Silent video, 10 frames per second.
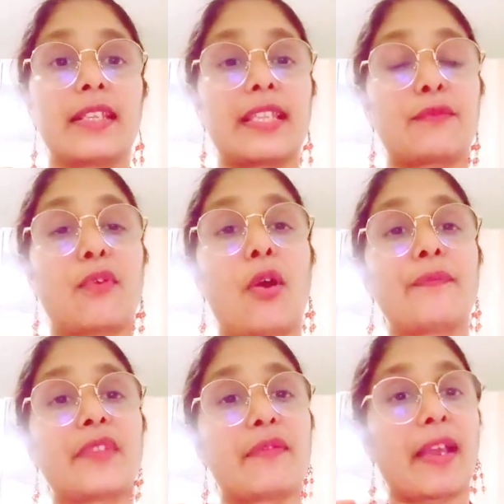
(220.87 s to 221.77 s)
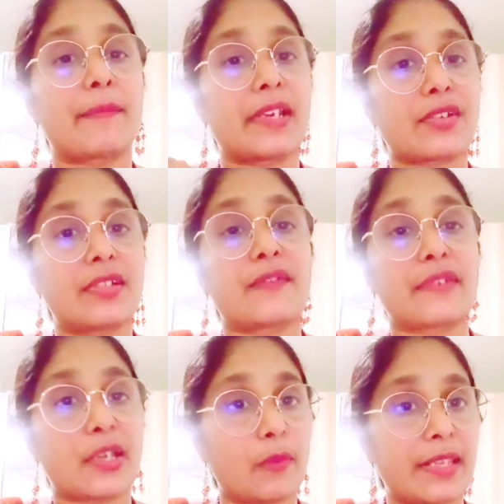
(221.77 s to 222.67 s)
that form the vibrational
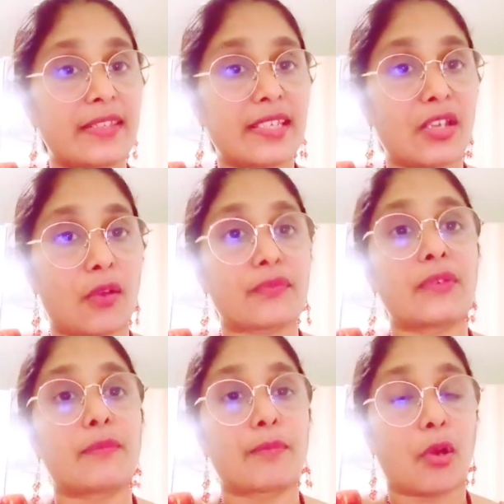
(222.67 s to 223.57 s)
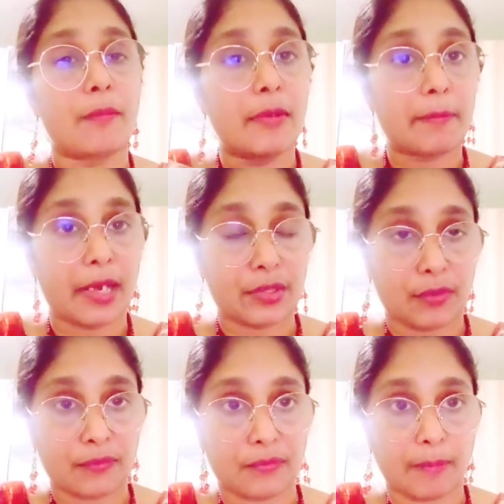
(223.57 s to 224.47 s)
frequency of the problem part
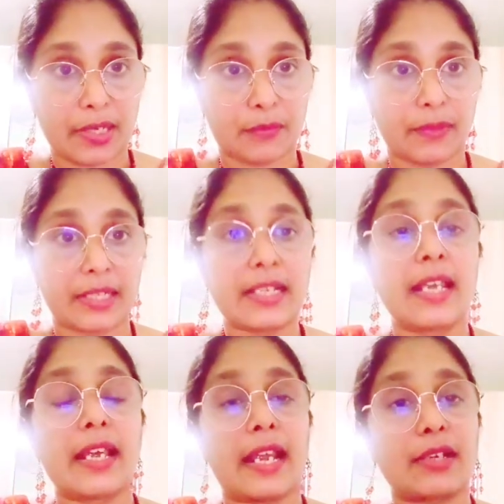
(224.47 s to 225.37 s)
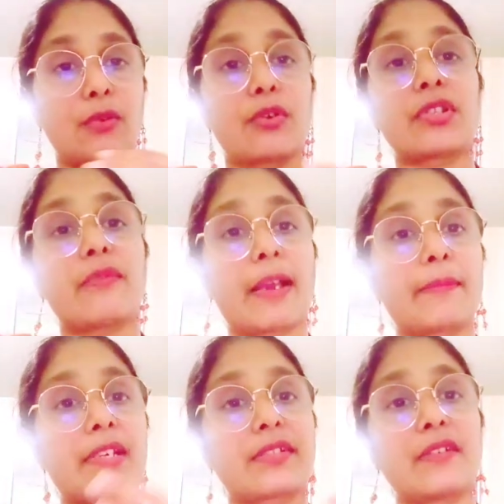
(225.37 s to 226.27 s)
of it, and go to the
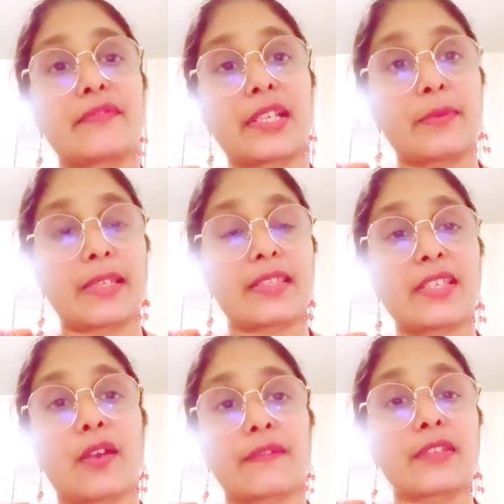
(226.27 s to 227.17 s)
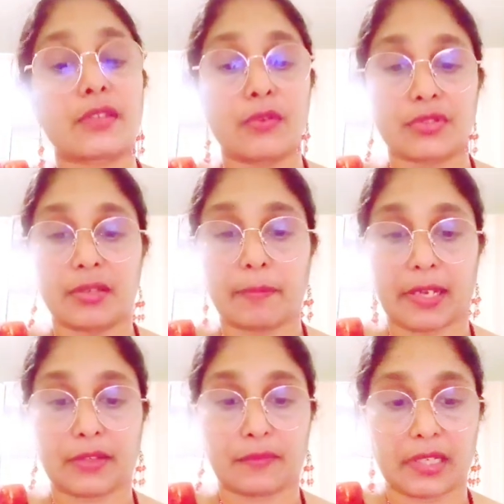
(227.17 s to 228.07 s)
vibrational frequency of the solution
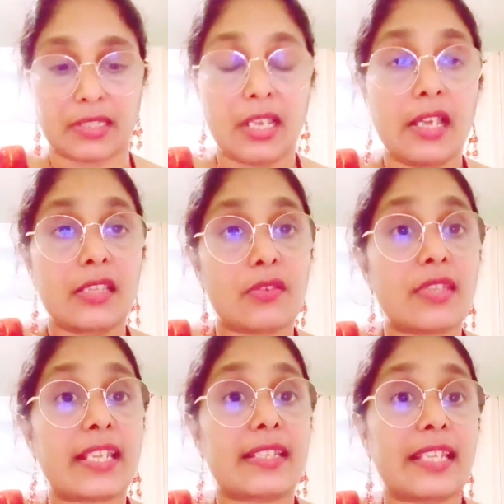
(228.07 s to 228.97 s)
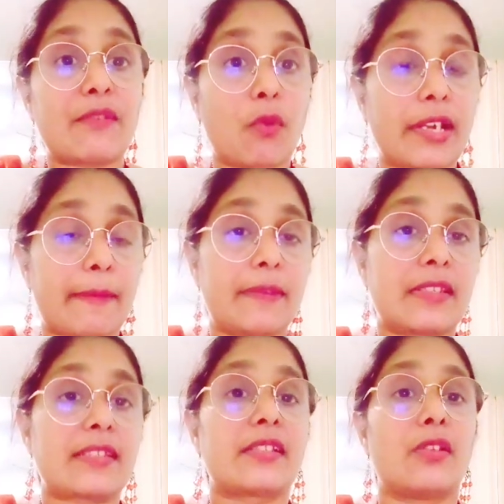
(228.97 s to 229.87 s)
part of it. So then what
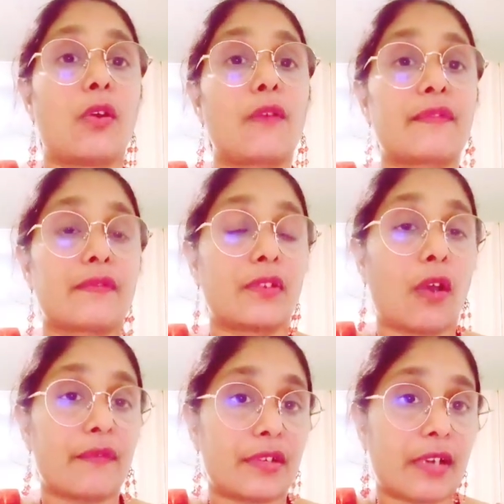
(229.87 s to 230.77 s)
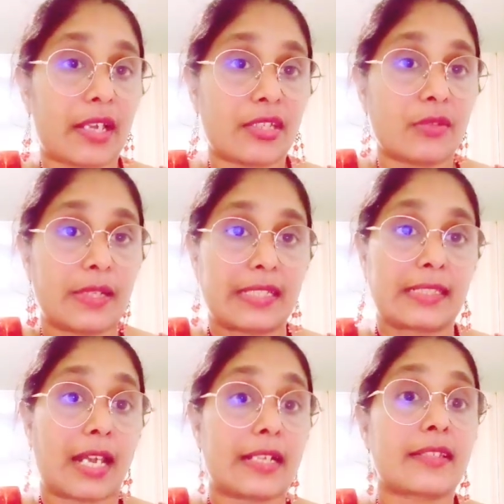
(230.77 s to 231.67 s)
happens is law of attraction will
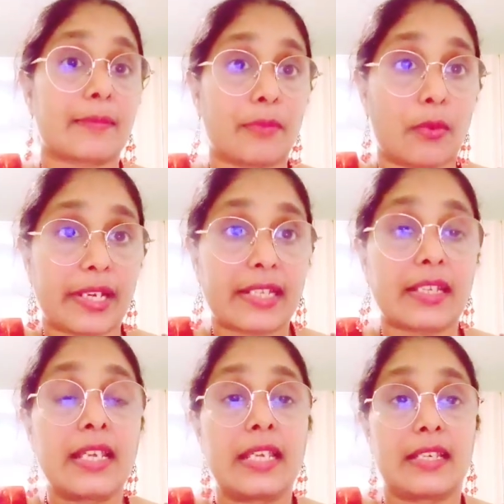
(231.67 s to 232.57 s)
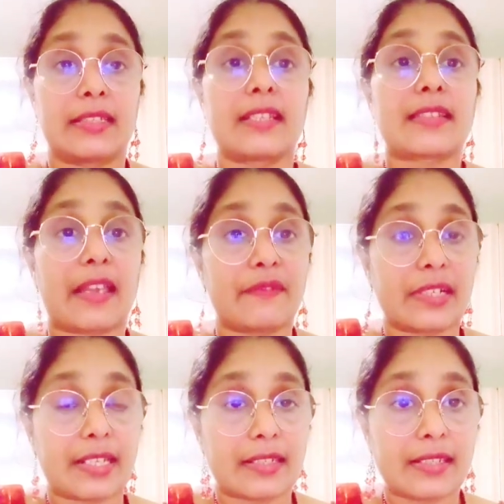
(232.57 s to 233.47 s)
start supporting this
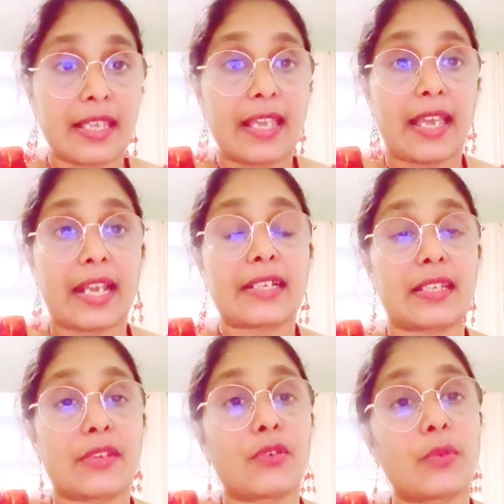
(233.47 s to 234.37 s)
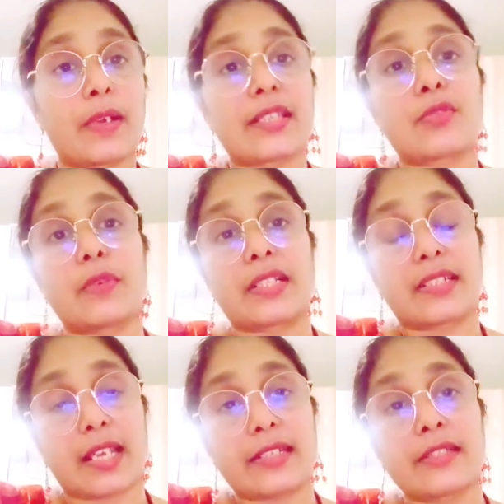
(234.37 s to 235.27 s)
evidence, and the universe will
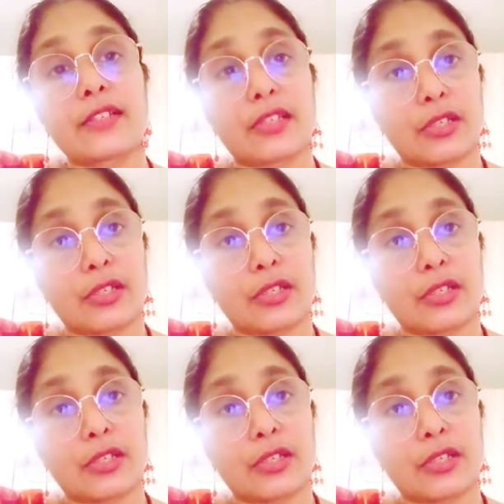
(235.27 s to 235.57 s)
start